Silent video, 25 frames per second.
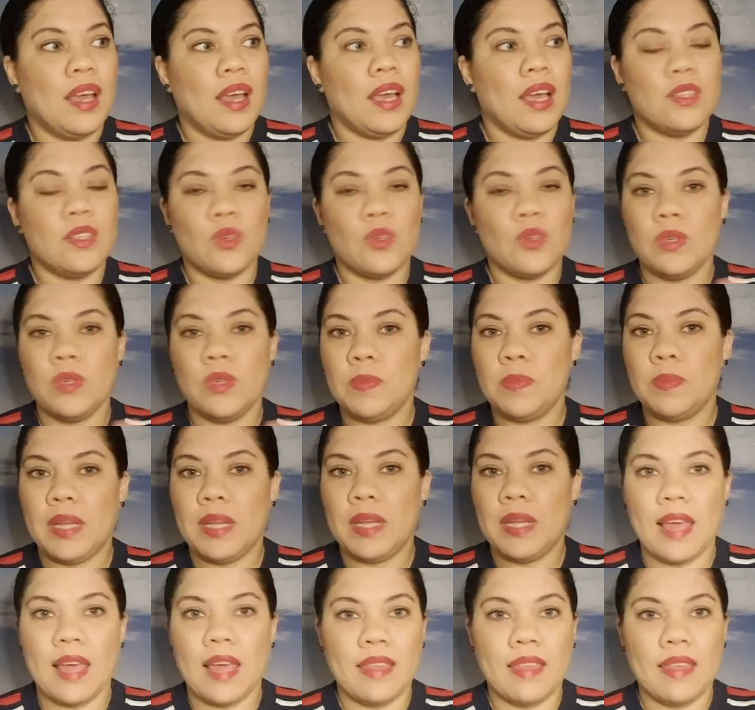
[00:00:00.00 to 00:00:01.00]
It's always
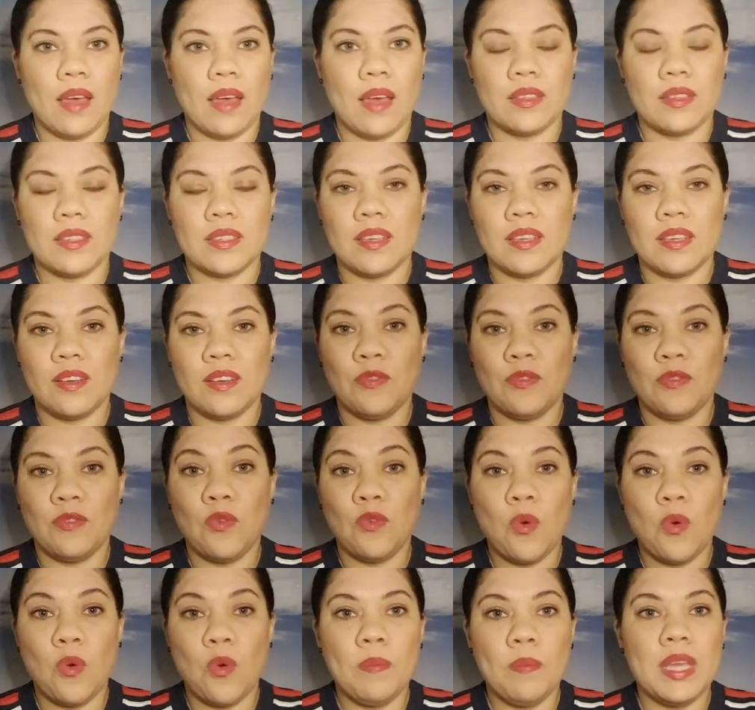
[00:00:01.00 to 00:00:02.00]
been like that
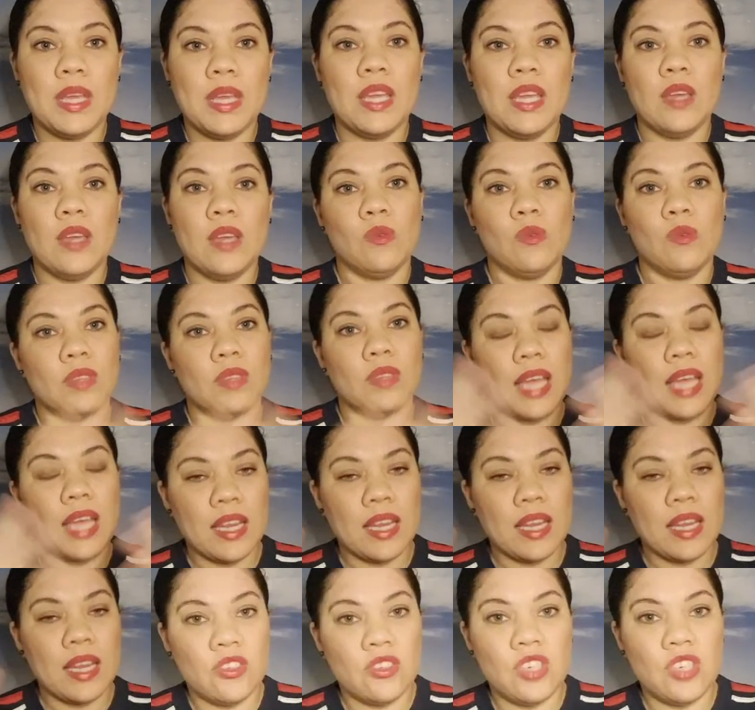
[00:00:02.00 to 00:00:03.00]
for me, all the
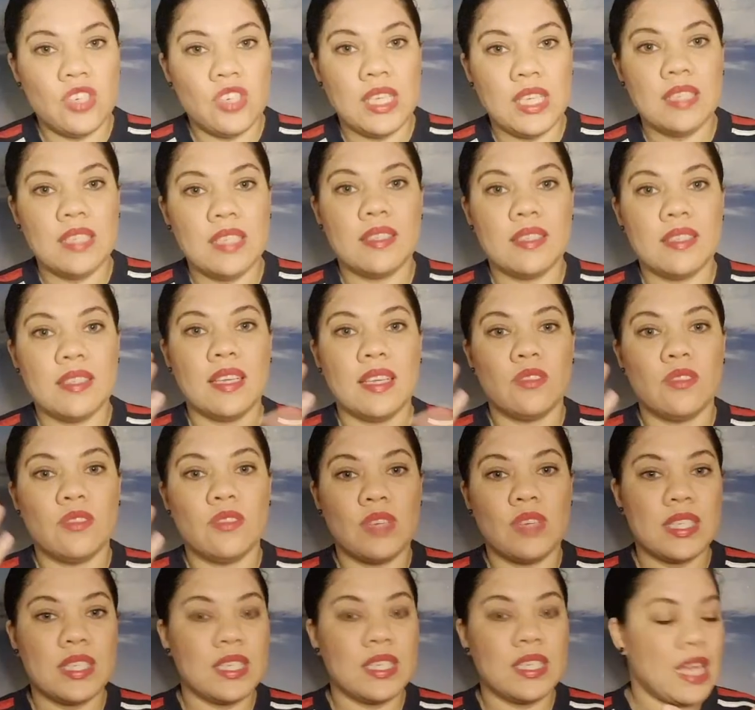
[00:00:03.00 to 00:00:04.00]
energies, things
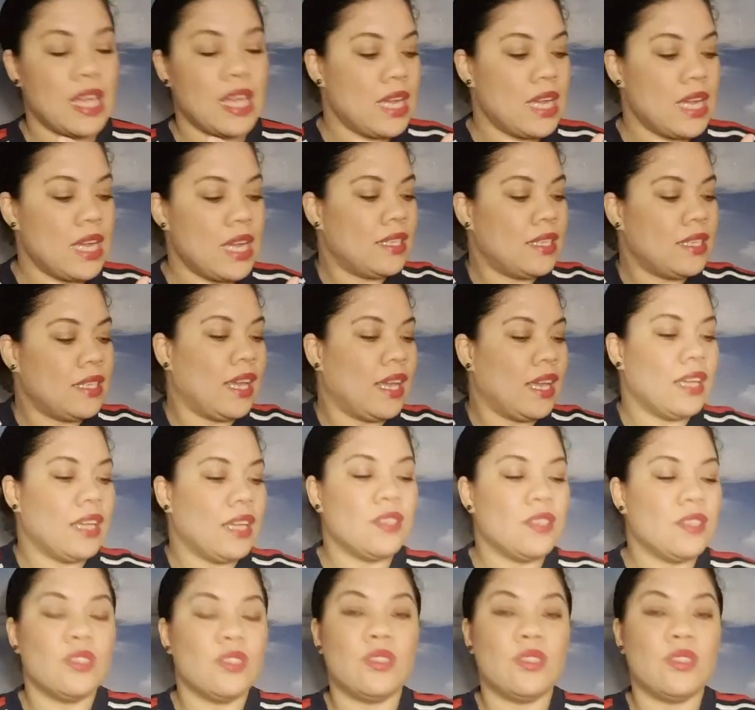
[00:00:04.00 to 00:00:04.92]
resonating.